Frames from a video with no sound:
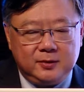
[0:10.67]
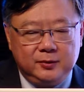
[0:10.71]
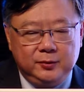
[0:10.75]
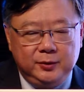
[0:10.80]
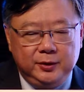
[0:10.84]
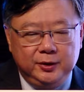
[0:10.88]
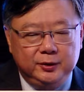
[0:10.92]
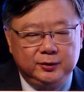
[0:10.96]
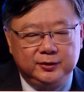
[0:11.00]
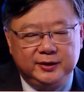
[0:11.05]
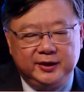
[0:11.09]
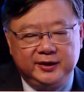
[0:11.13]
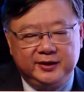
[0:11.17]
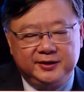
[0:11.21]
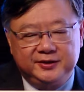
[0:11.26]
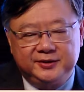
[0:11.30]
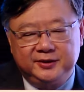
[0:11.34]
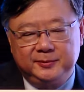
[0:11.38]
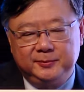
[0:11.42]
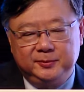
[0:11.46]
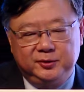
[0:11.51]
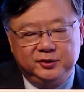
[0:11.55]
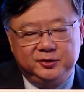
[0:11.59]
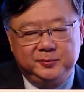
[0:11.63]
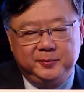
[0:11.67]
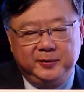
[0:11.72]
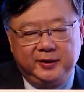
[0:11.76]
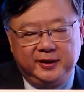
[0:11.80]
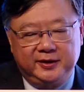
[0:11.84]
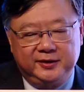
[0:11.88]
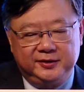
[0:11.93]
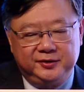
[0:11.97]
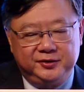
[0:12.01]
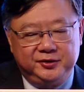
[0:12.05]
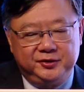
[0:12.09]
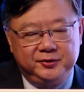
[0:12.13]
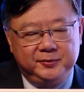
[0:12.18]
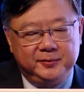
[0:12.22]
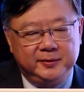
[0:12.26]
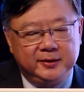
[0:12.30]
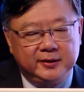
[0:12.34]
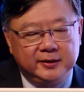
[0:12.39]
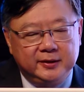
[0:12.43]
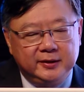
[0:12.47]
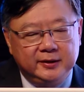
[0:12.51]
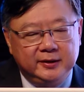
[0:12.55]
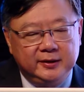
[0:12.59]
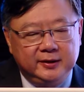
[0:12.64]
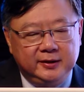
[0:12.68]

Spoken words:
We know that it's the most malignant tumor,